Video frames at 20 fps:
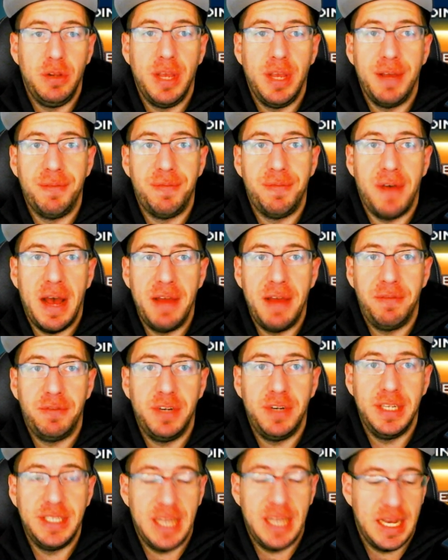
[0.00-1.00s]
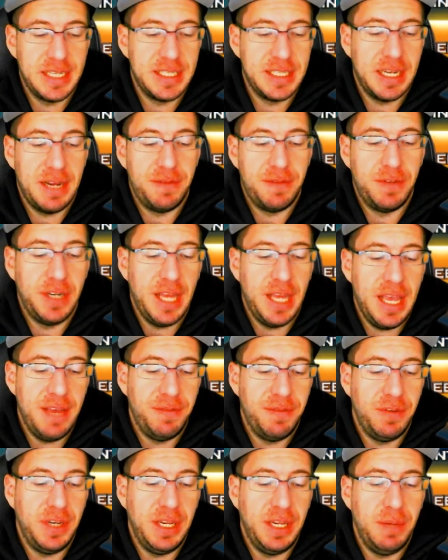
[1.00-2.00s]
get 5 free attacks every day.
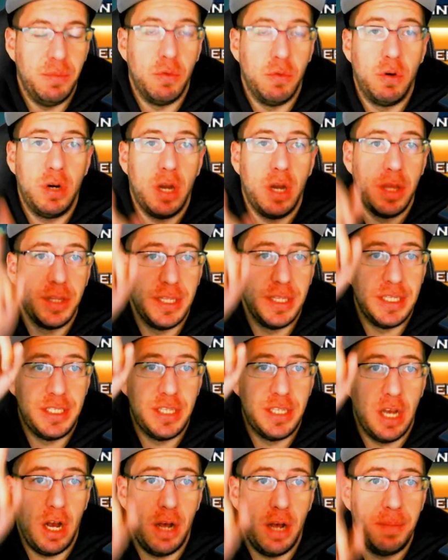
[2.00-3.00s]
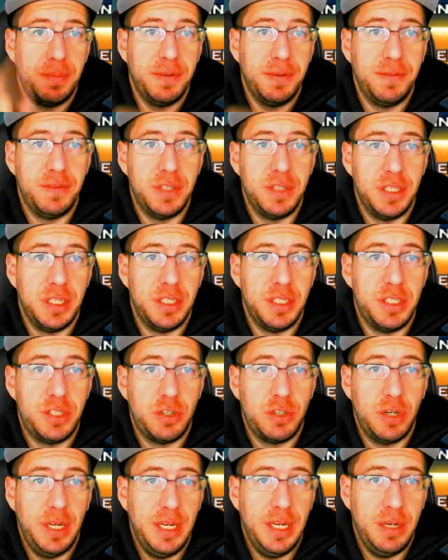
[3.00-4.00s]
If you need more, on the top of the
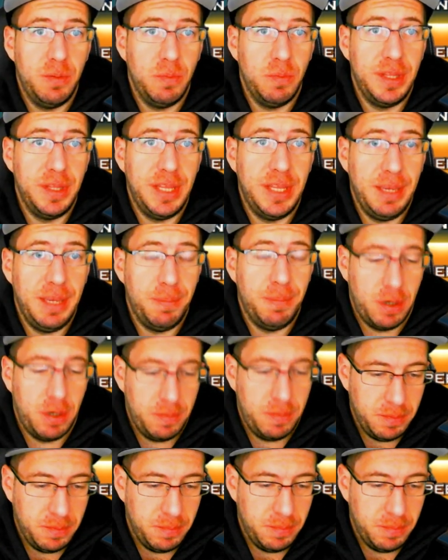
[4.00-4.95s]
screen with the purple